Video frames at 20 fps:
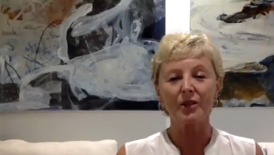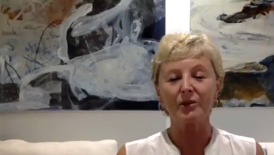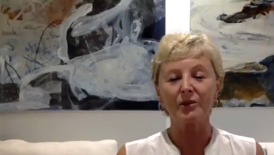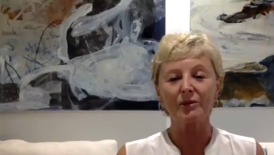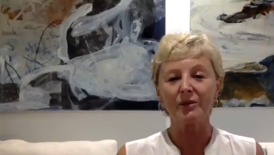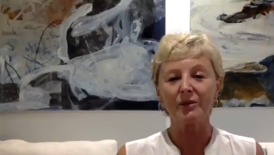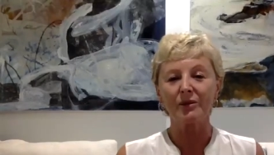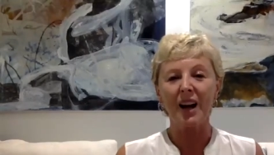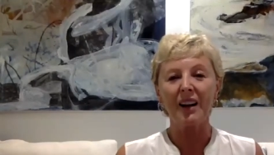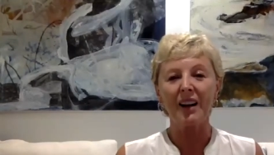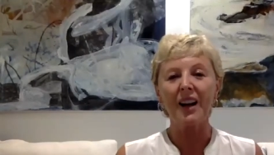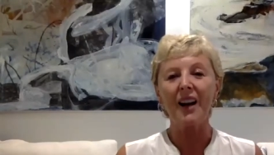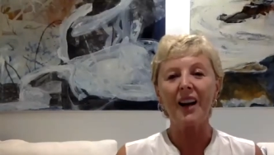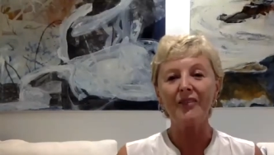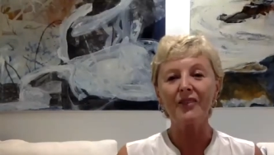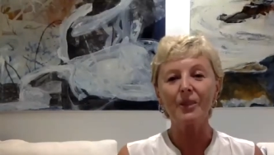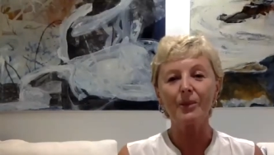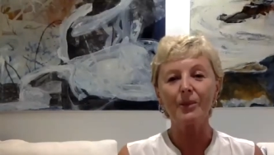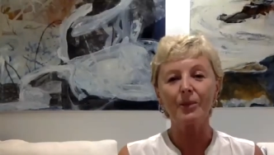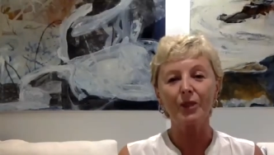
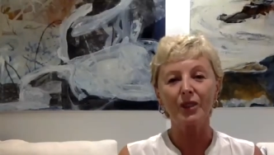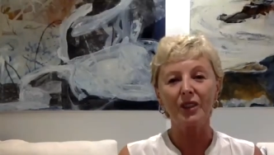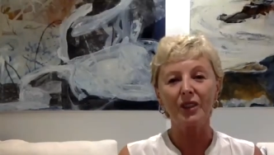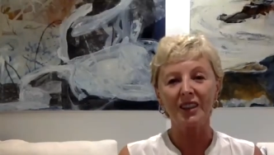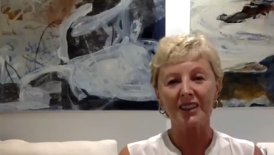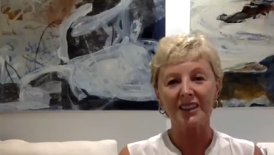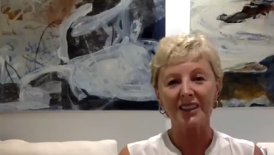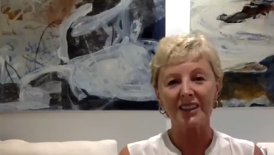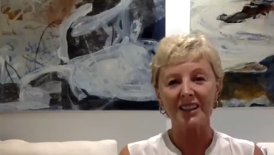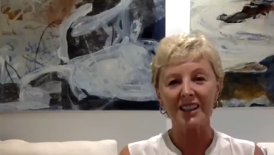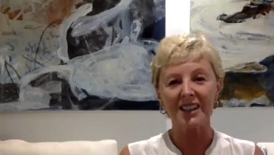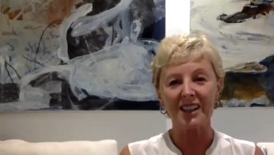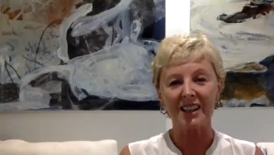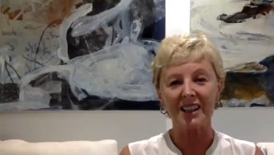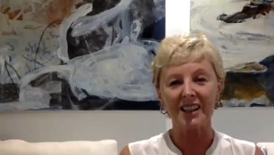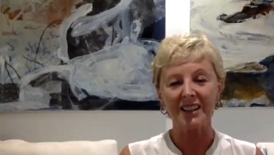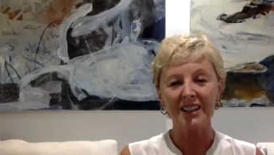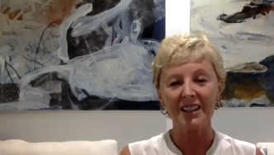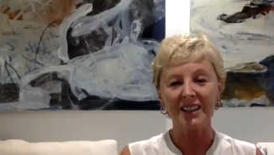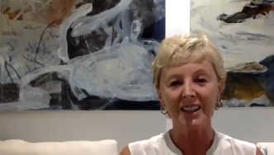uncomfortable and,
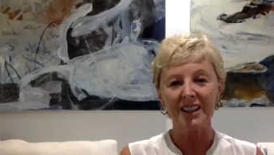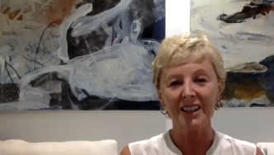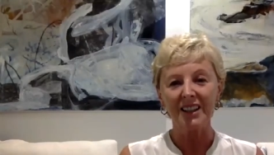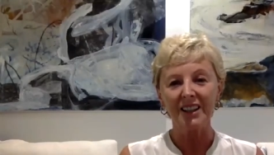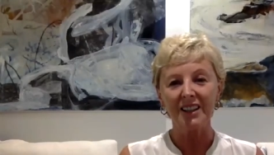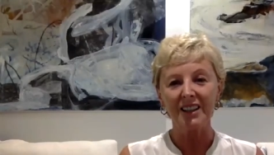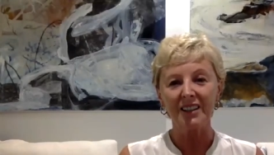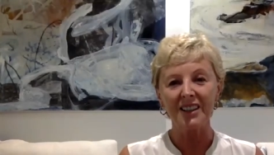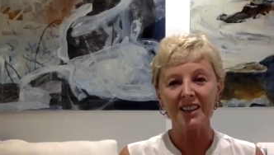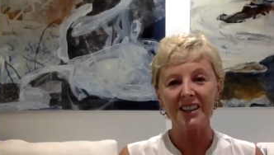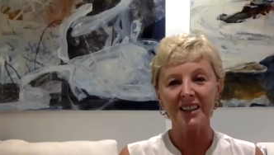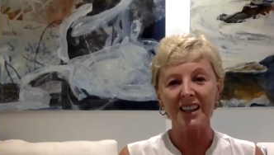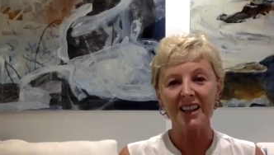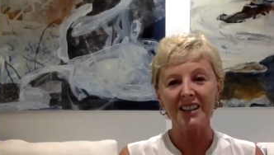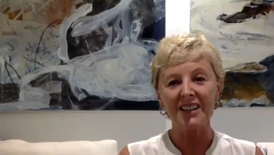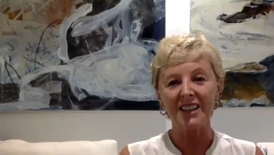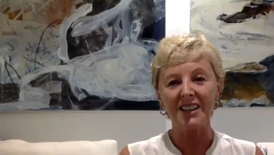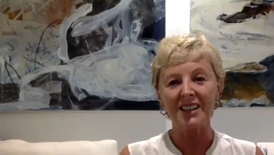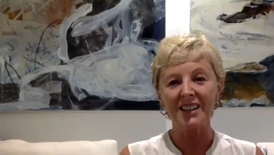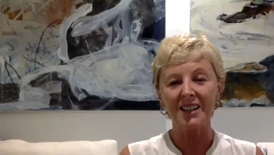you know,
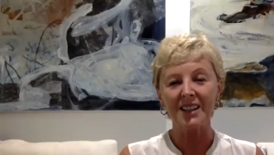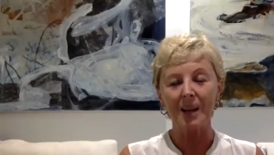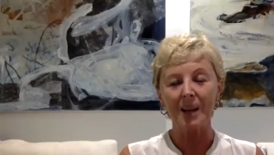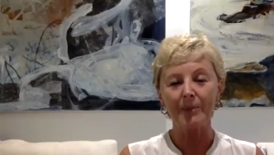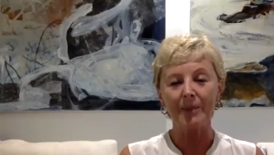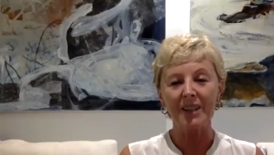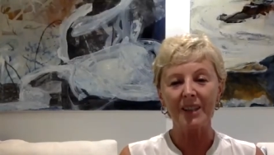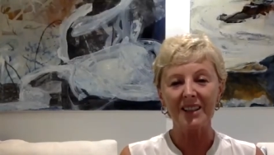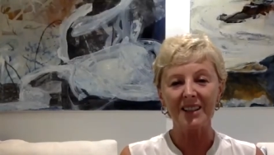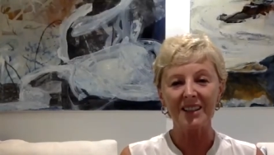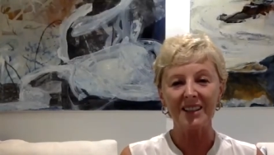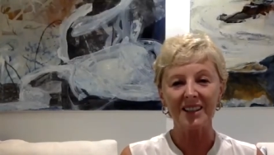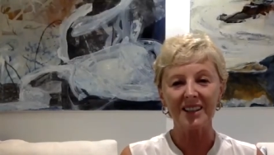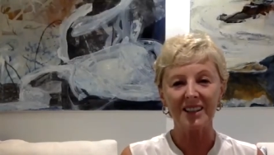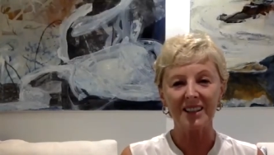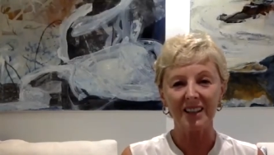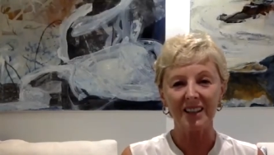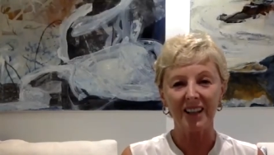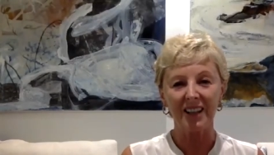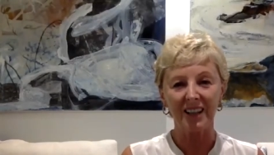distended stomachs.
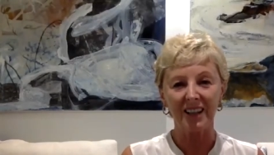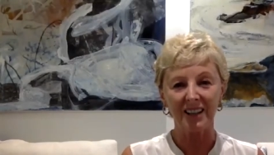And